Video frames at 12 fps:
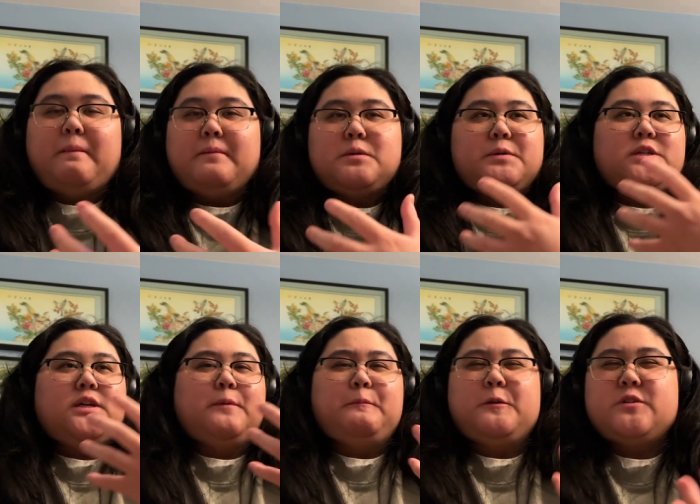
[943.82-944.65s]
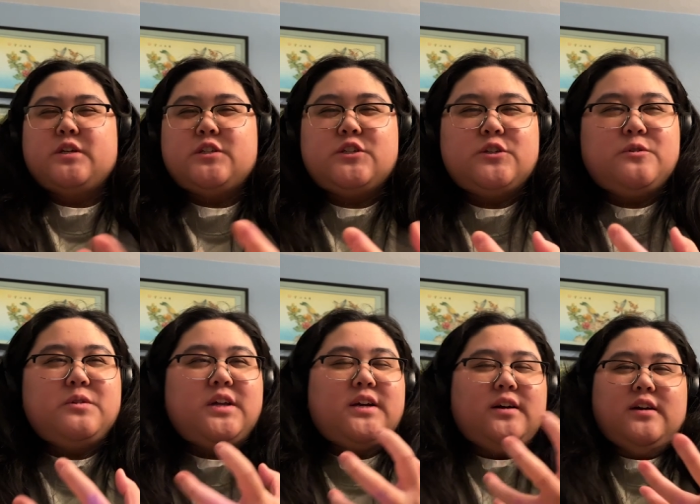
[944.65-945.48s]
especially in music too,
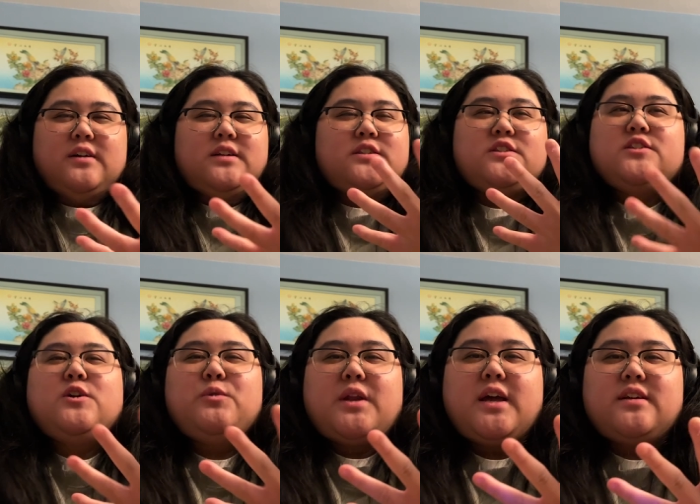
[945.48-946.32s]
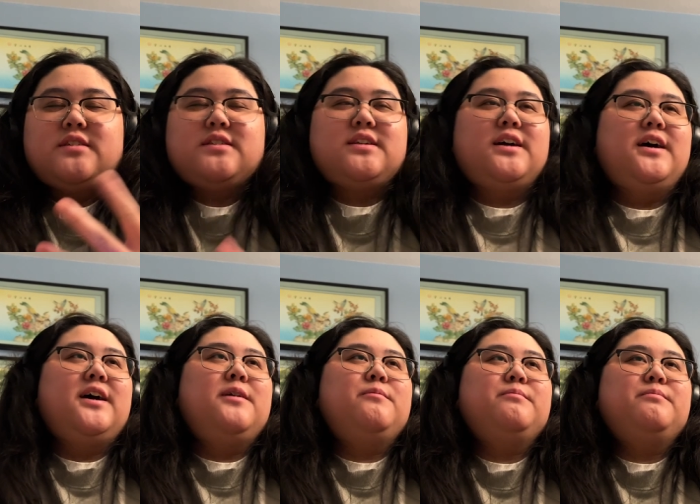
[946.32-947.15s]
like it's so nice.
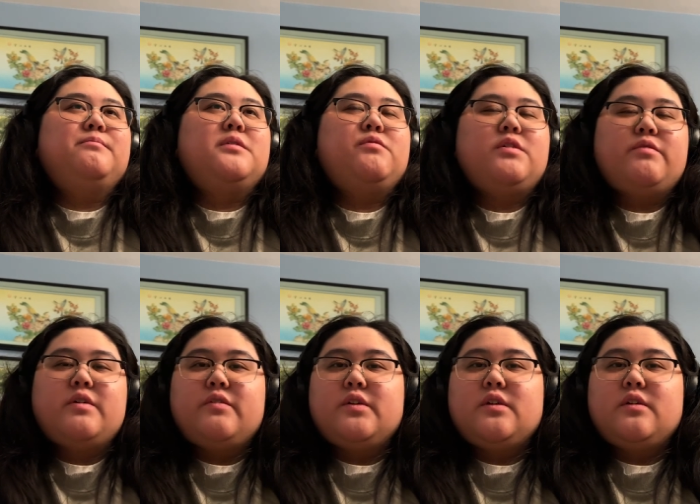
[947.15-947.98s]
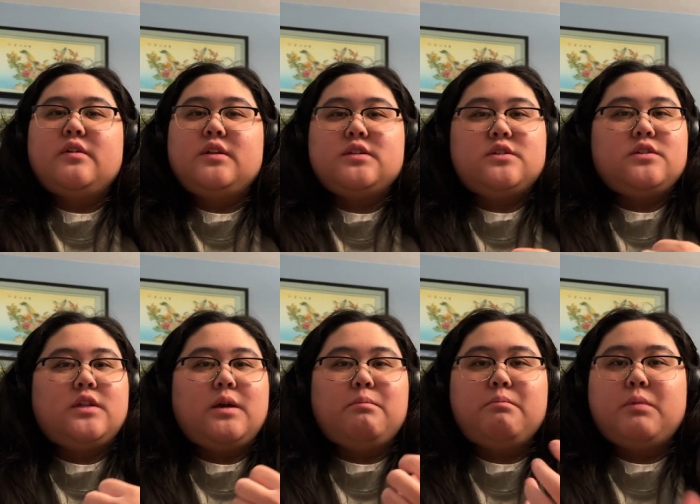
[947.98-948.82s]
Um if you've ever listened to
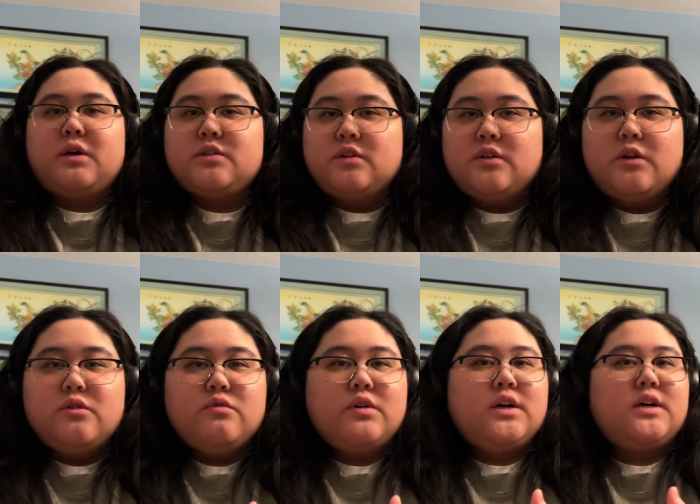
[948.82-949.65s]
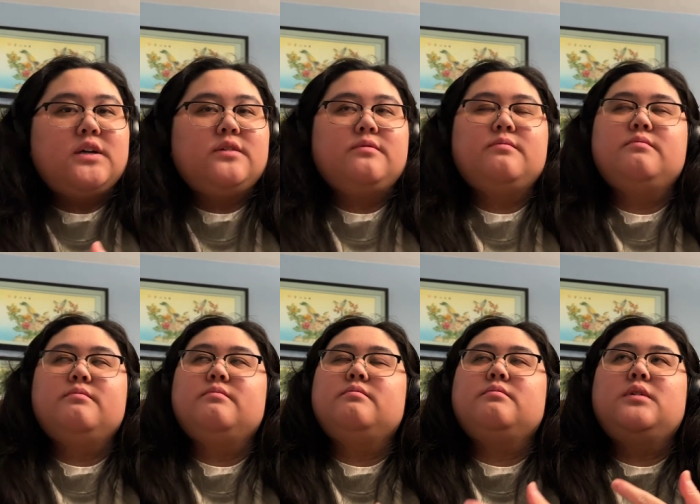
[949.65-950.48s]
like bossa nova
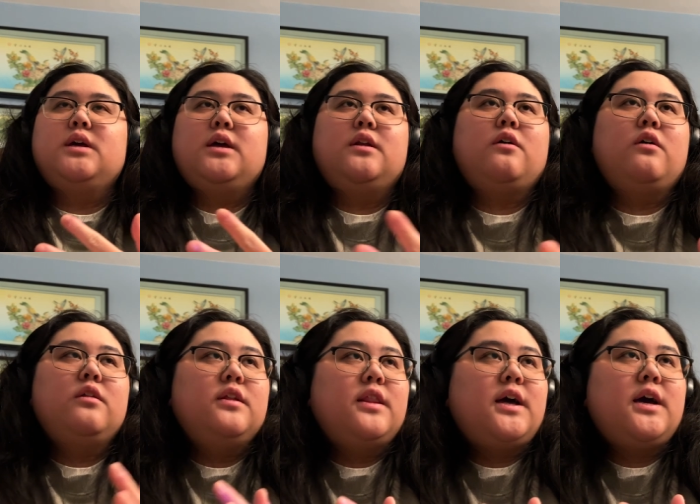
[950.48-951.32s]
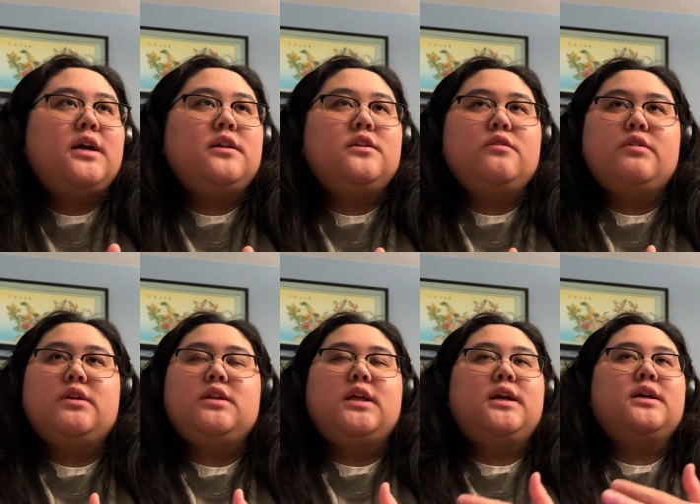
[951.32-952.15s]
and all of that, you're
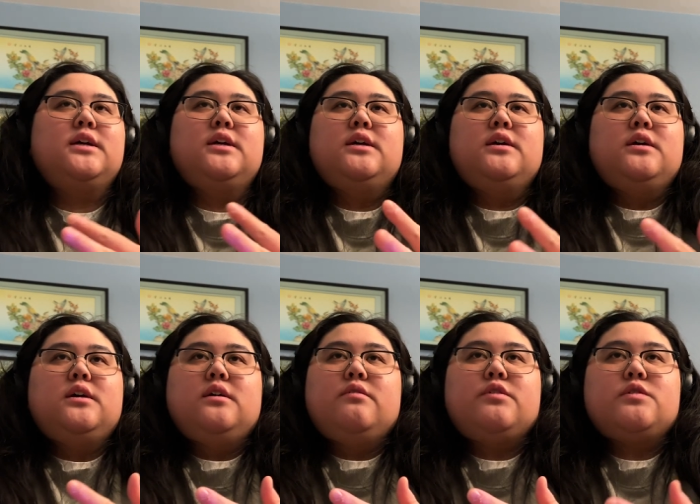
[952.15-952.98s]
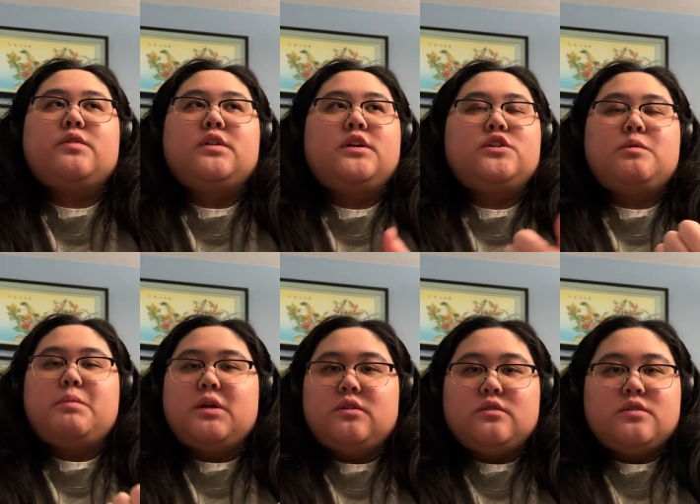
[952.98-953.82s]
like first of all the
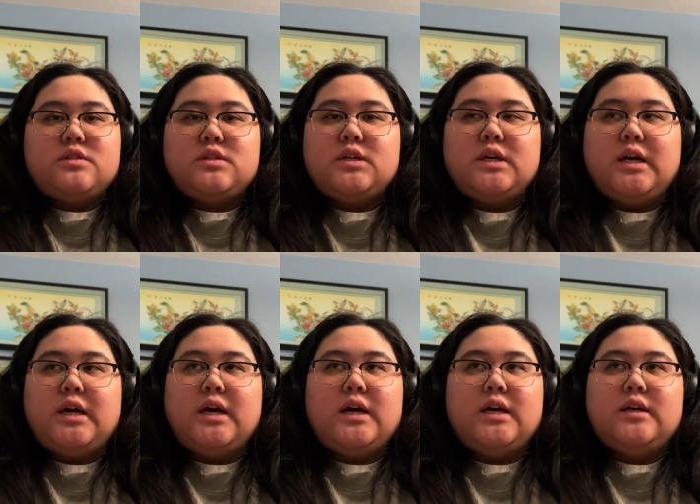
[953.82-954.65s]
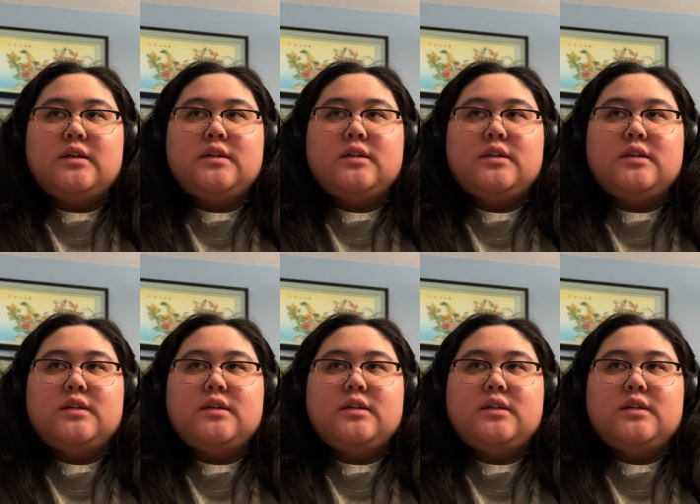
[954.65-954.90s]
instrumentals uh